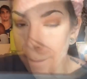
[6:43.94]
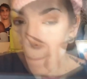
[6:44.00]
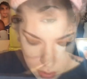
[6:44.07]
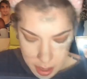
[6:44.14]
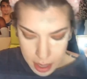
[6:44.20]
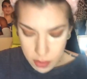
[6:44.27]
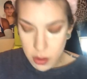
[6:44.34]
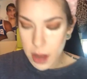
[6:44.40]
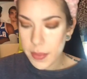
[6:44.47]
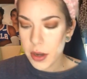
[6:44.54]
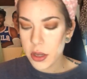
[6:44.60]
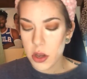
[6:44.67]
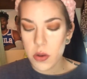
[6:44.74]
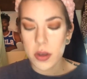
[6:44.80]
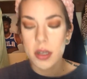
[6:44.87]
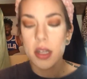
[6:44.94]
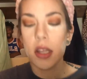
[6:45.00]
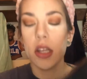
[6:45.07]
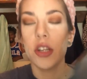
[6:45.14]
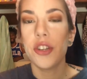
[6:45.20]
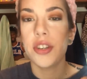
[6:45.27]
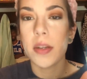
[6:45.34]
Okay, well, I'm going to go into
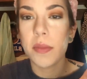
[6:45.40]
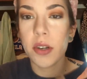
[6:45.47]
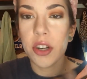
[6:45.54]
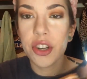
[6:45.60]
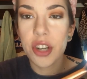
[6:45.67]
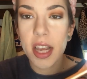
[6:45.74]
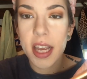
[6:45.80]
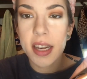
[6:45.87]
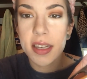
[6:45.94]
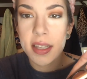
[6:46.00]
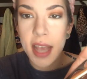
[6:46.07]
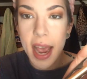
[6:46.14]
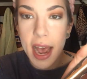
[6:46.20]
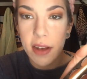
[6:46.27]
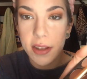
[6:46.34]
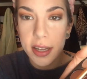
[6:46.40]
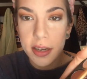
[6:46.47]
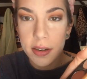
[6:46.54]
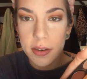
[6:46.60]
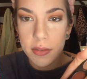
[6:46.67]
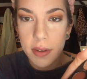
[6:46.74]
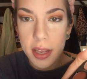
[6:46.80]
the shimmer shade
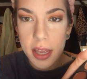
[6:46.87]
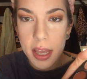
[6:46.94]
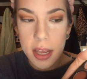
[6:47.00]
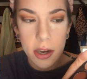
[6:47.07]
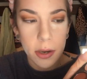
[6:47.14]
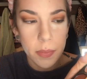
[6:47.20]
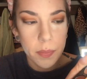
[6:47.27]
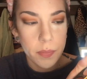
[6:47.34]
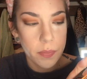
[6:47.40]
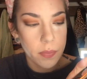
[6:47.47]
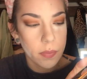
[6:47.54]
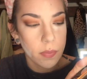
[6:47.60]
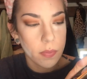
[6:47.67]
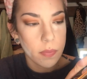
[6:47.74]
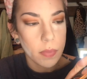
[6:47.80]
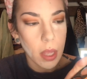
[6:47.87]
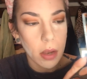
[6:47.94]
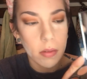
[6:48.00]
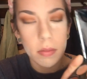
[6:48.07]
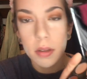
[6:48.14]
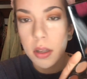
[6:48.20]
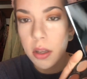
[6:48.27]
Talon right here. No,
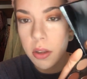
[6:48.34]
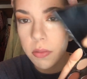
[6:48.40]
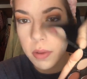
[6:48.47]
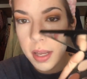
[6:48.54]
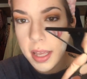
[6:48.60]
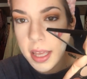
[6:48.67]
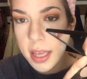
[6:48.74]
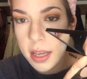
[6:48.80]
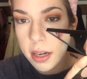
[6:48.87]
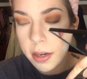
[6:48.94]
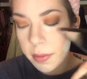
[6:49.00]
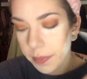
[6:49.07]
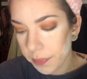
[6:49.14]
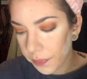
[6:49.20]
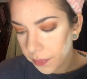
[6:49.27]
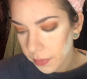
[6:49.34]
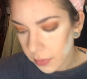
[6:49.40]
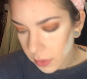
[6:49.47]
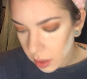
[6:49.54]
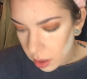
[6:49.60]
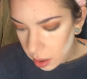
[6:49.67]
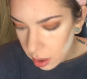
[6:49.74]
right here.
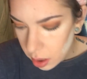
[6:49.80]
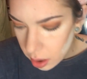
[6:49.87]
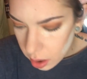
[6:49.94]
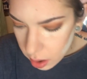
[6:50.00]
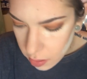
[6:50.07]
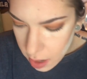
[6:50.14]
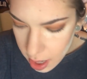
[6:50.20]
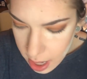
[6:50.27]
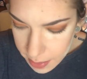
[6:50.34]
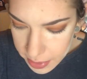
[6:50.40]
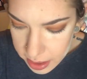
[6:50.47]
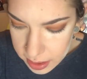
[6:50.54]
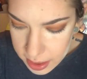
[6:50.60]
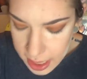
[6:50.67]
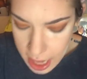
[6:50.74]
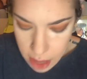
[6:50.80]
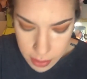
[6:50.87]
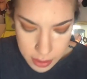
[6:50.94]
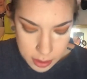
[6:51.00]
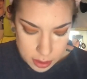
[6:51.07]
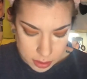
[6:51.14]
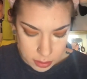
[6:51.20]
And I'm going to see how
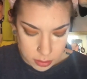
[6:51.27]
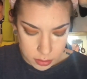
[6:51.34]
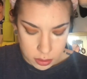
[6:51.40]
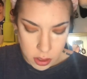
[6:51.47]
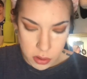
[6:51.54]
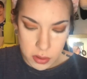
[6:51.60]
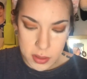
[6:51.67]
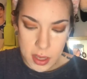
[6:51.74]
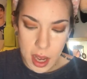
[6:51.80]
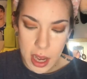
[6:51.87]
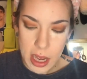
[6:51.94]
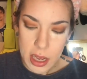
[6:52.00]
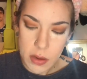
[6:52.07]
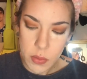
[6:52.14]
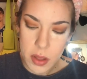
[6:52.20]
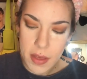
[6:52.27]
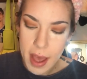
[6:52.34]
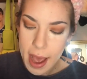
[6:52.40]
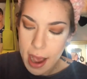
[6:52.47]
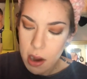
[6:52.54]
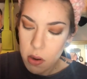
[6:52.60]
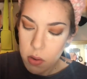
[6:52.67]
it goes on
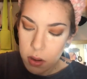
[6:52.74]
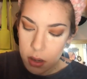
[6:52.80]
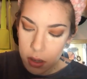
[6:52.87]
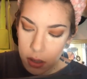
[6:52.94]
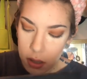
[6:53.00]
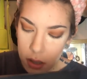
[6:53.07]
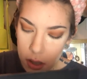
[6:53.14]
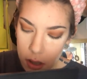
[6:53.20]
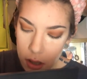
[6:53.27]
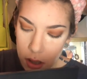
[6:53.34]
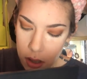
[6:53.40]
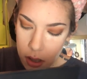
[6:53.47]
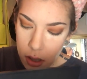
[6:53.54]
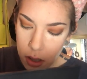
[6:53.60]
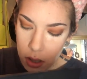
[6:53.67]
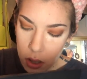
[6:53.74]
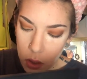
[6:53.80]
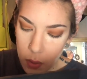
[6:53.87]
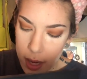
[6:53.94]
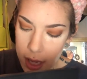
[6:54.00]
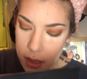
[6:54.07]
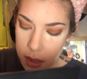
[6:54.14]
without
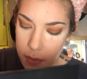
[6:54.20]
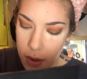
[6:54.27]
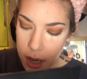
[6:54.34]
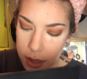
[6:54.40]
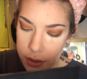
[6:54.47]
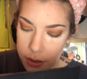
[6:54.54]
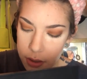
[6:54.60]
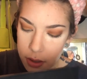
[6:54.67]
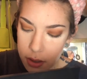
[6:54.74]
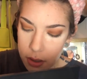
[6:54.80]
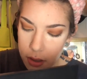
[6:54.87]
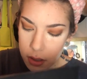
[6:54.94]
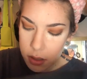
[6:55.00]
wetting the brush.